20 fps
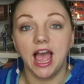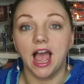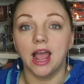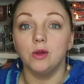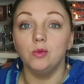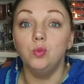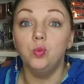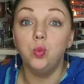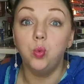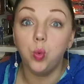I
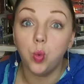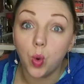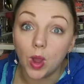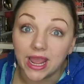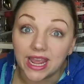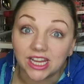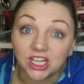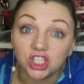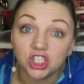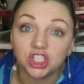
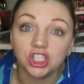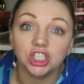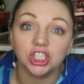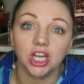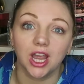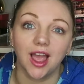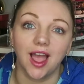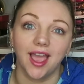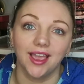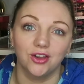wish
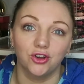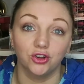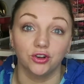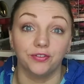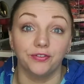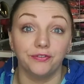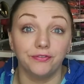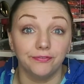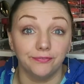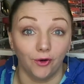I could
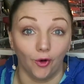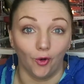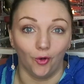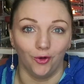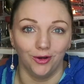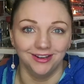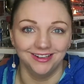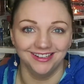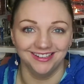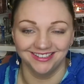
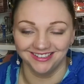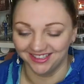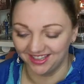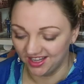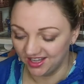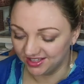afford